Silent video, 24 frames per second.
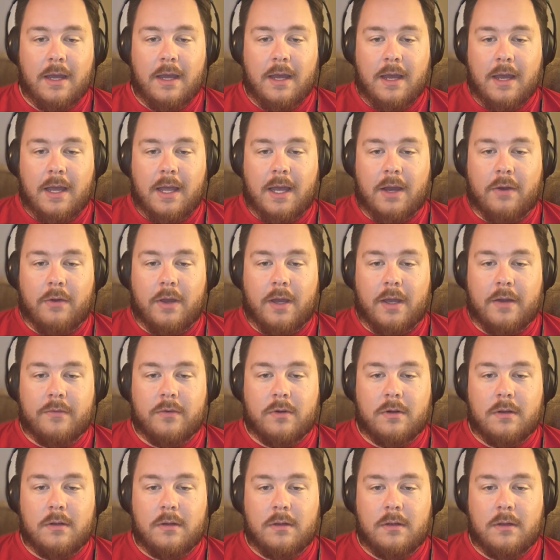
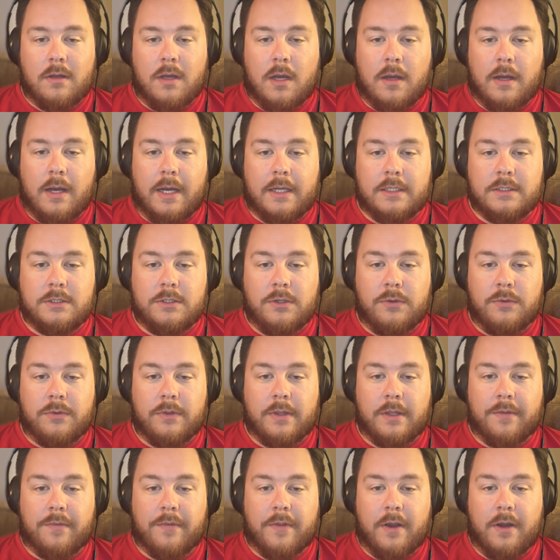However, I do
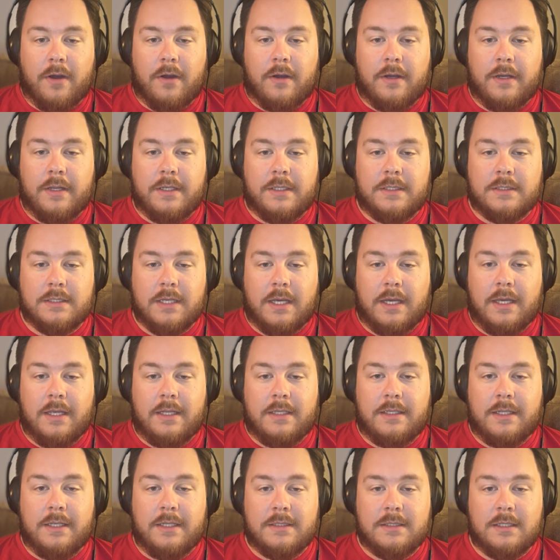think there is a
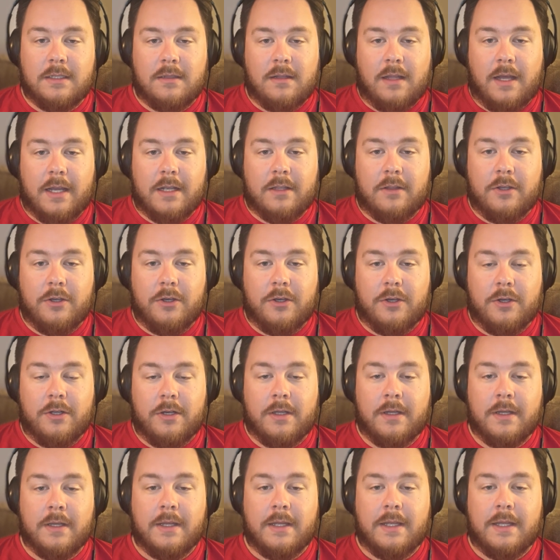decent likelihood
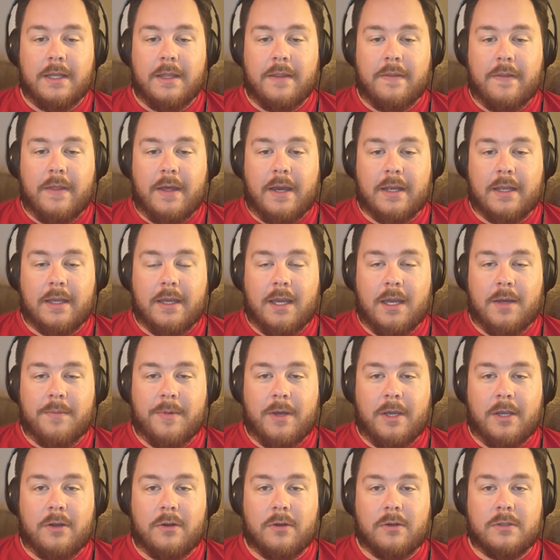that Cam
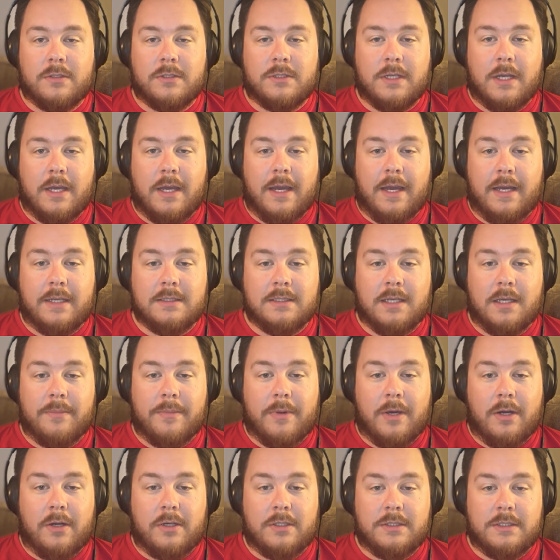Akers has a
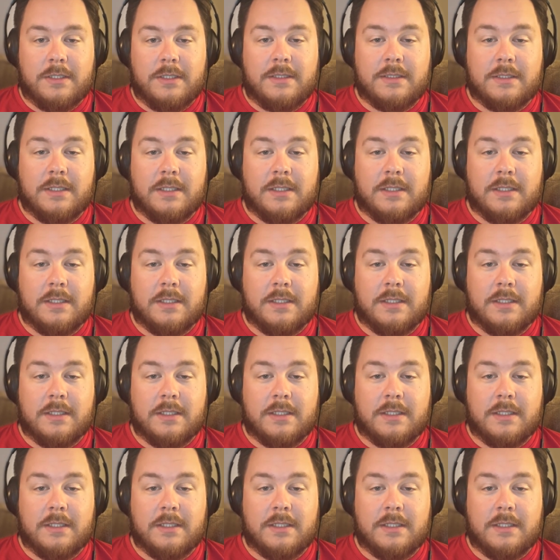better season